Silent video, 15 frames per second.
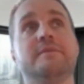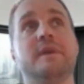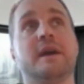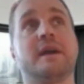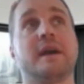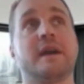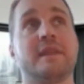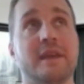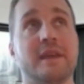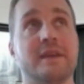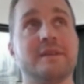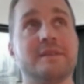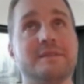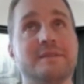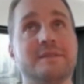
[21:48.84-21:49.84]
I
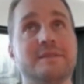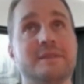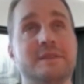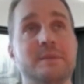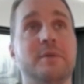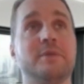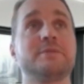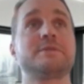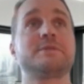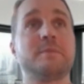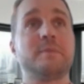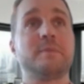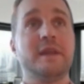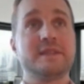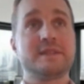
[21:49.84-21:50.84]
think,
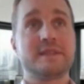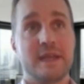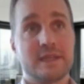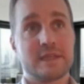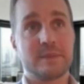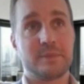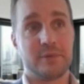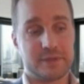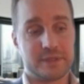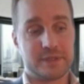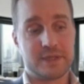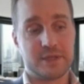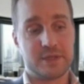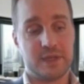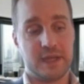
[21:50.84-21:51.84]
demonstrably sensible
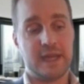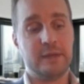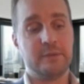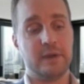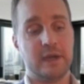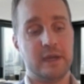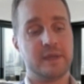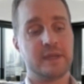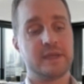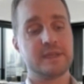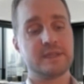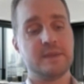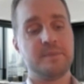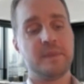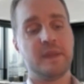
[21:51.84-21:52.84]
decision anyway,
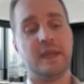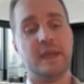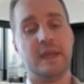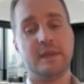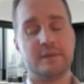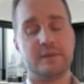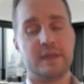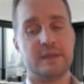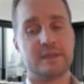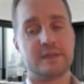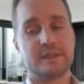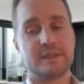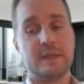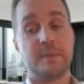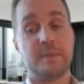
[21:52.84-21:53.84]
because it
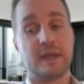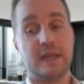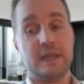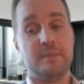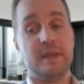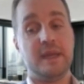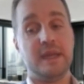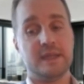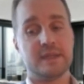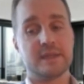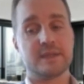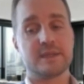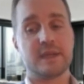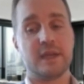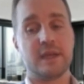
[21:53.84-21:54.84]
typically
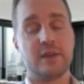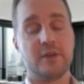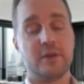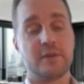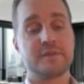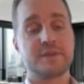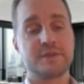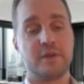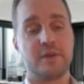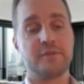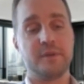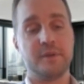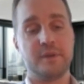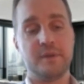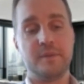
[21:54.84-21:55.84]
means a lot of
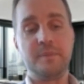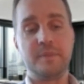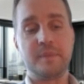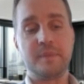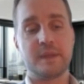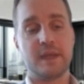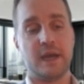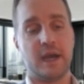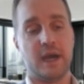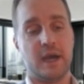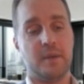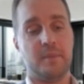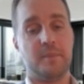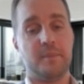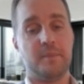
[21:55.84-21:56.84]
sovereign.
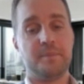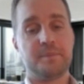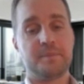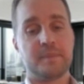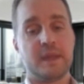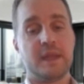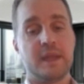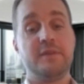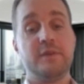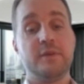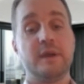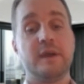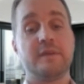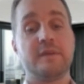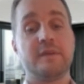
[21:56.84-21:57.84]
If you
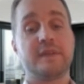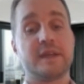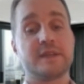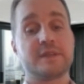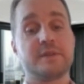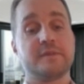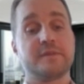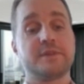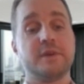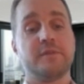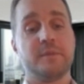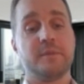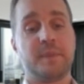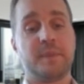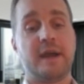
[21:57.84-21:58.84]
have that sort of sovereign
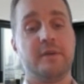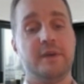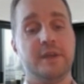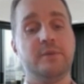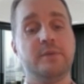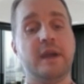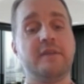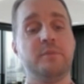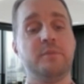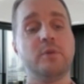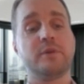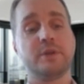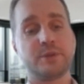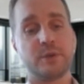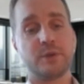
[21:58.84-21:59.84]
power, you have more
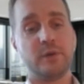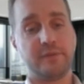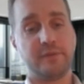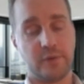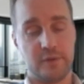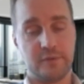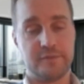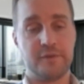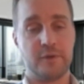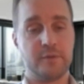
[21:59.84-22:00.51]
control over your own foreign